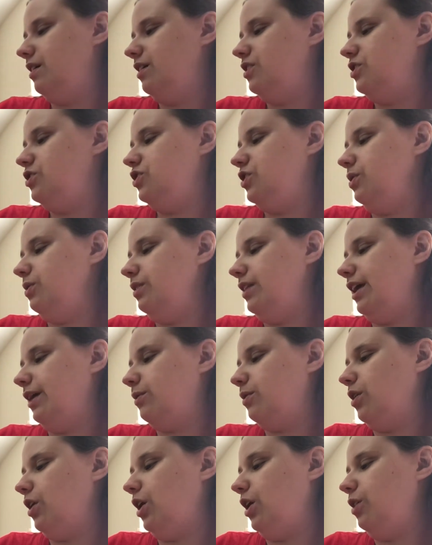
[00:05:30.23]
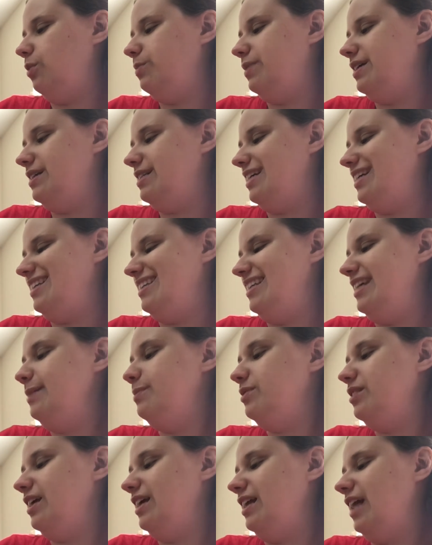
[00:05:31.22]
Soon they were all busy
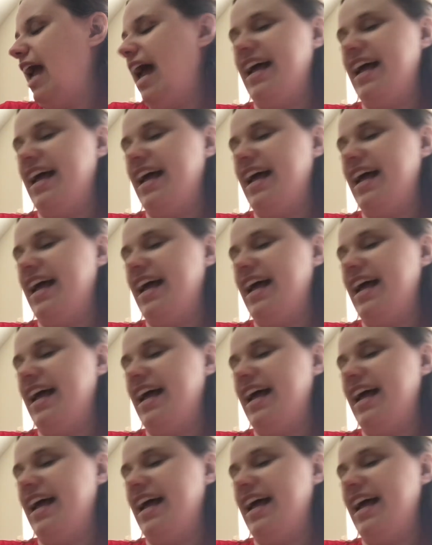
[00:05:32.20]
nibbling